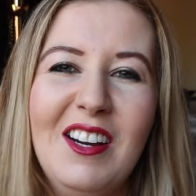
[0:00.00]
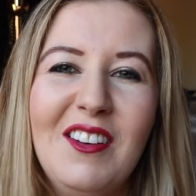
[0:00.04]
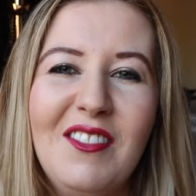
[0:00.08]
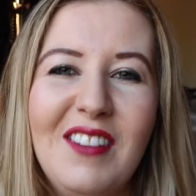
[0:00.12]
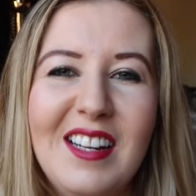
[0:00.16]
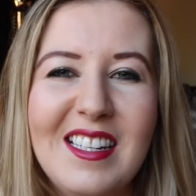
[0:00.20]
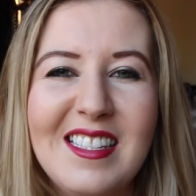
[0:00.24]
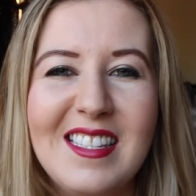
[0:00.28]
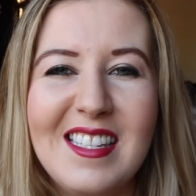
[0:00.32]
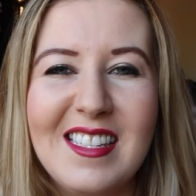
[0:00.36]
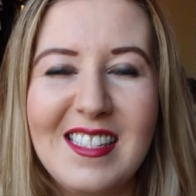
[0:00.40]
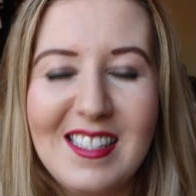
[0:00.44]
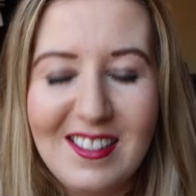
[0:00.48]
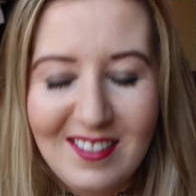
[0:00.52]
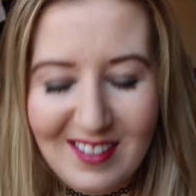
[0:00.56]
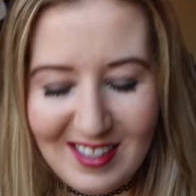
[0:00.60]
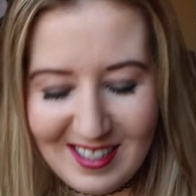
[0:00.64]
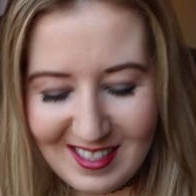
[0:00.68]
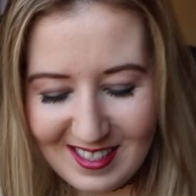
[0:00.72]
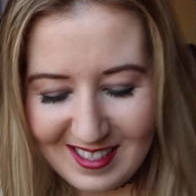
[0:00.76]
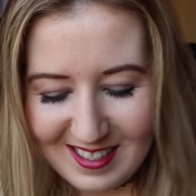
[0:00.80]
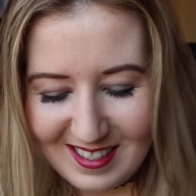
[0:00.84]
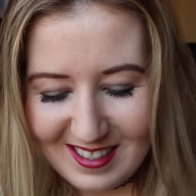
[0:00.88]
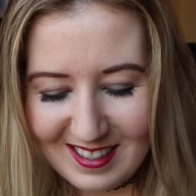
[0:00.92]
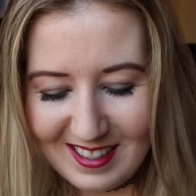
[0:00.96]
my sister
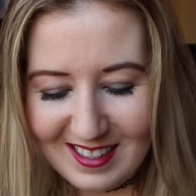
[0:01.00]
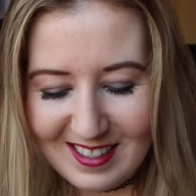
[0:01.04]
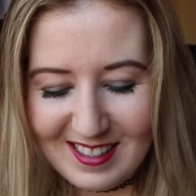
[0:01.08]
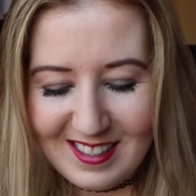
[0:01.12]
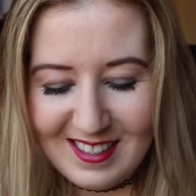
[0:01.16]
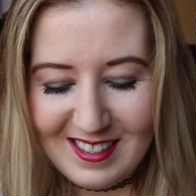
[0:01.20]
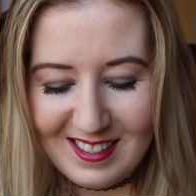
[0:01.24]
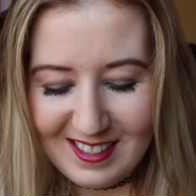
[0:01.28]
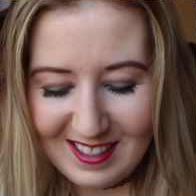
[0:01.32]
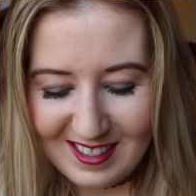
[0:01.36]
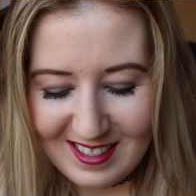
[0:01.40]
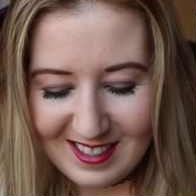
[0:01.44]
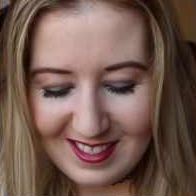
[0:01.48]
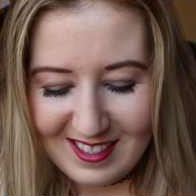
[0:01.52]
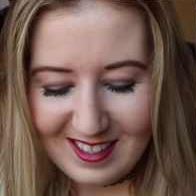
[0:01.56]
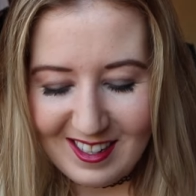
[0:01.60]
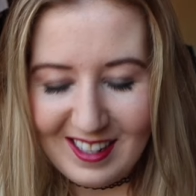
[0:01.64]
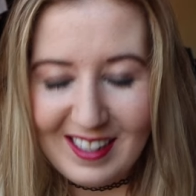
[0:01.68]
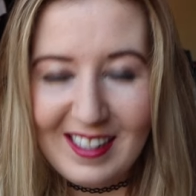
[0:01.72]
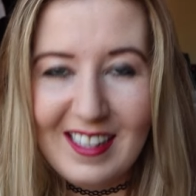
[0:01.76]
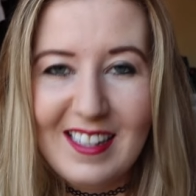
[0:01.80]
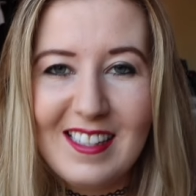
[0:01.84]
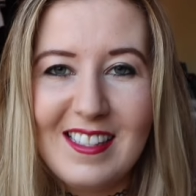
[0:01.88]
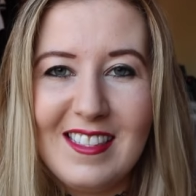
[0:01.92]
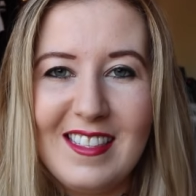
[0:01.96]
always used to listen to it, so I
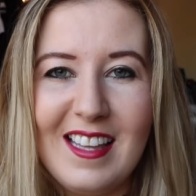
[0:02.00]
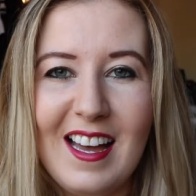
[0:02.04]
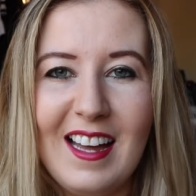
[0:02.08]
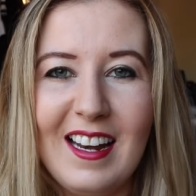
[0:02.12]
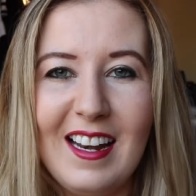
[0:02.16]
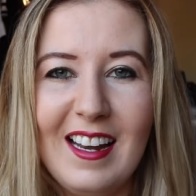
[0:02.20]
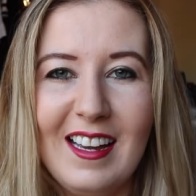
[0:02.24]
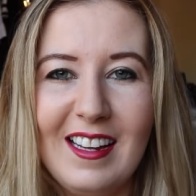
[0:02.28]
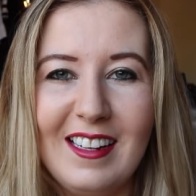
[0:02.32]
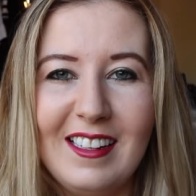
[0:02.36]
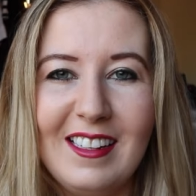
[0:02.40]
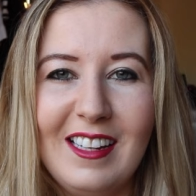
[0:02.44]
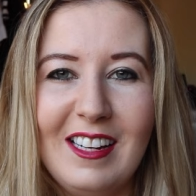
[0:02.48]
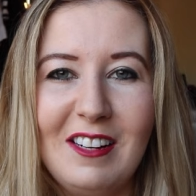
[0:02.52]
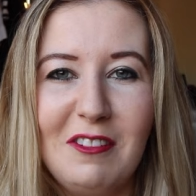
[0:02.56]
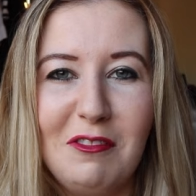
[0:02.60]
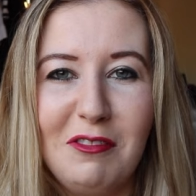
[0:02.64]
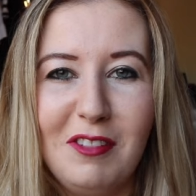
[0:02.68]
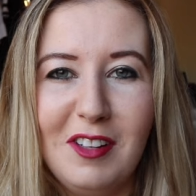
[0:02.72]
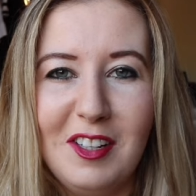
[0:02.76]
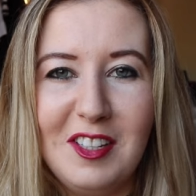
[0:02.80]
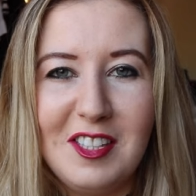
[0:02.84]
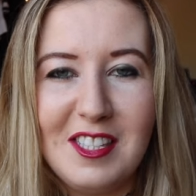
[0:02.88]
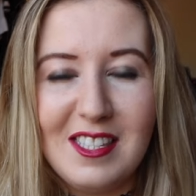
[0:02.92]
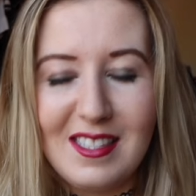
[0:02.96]
guess that, like,
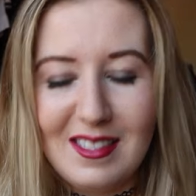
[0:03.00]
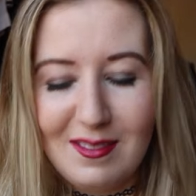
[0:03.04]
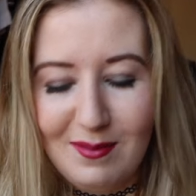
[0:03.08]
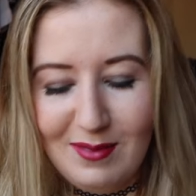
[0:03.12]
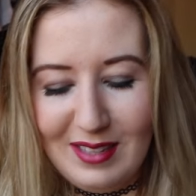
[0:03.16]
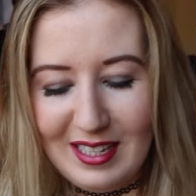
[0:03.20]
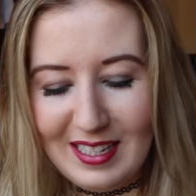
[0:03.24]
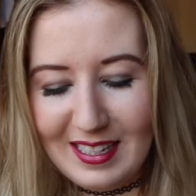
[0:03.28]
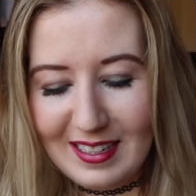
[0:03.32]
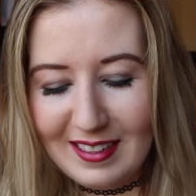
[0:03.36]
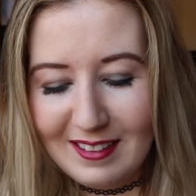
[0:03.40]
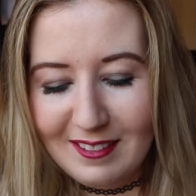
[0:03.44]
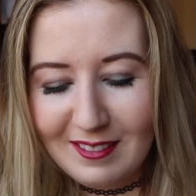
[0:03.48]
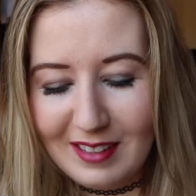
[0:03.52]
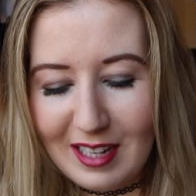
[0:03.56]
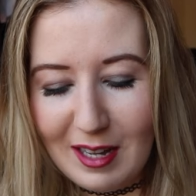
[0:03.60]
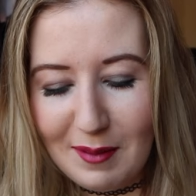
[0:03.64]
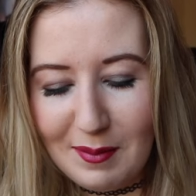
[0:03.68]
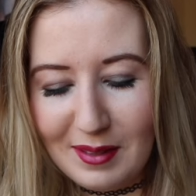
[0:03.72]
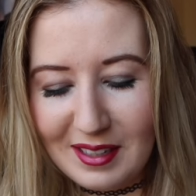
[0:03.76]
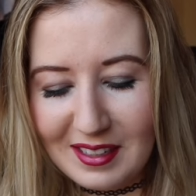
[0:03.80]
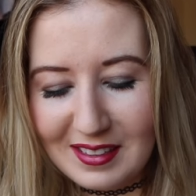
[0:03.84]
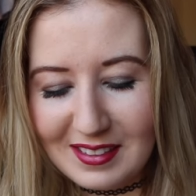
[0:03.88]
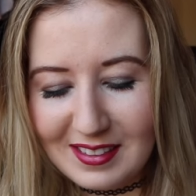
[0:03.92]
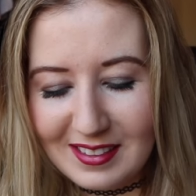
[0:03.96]
influenced me a
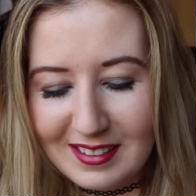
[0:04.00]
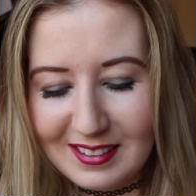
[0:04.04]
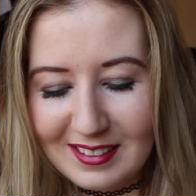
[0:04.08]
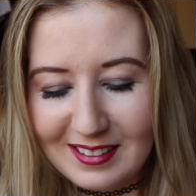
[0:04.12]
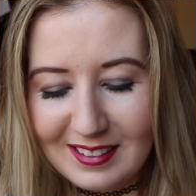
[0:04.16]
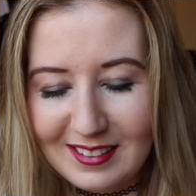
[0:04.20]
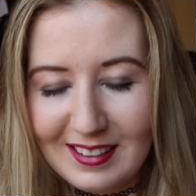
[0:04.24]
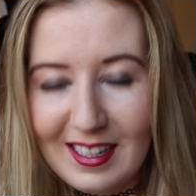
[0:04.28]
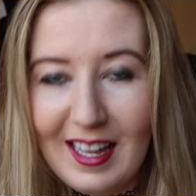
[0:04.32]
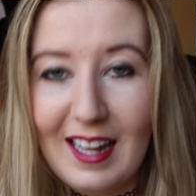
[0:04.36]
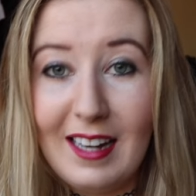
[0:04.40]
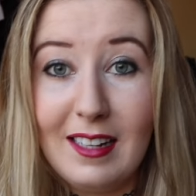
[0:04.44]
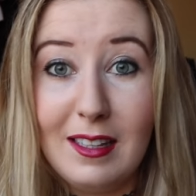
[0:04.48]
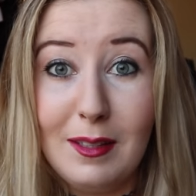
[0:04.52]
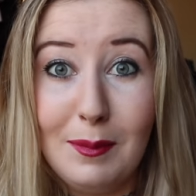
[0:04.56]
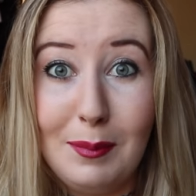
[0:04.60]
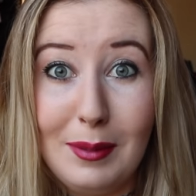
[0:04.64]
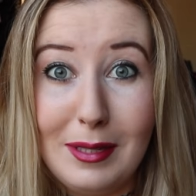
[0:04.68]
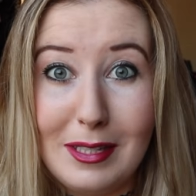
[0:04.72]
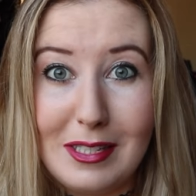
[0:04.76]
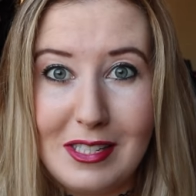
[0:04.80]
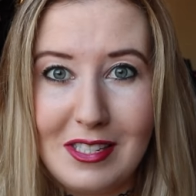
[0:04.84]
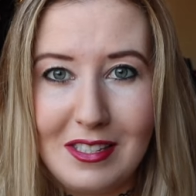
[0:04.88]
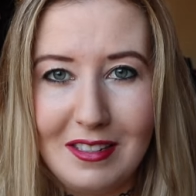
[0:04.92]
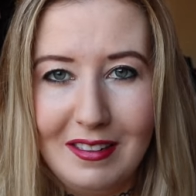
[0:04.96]
bit. That and the
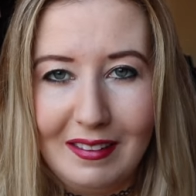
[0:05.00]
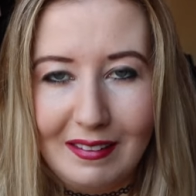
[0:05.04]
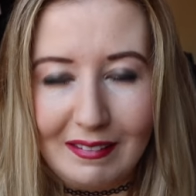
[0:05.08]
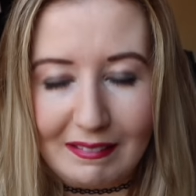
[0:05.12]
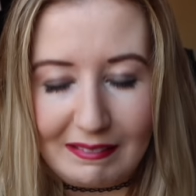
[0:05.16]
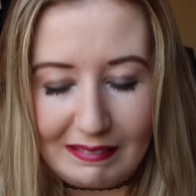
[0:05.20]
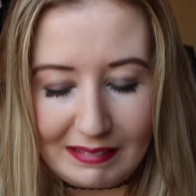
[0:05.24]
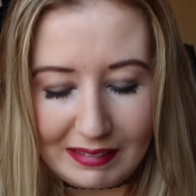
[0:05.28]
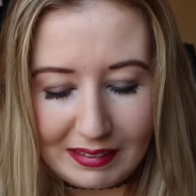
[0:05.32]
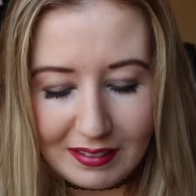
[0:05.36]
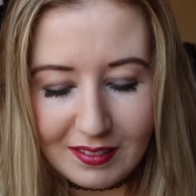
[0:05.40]
bitch song.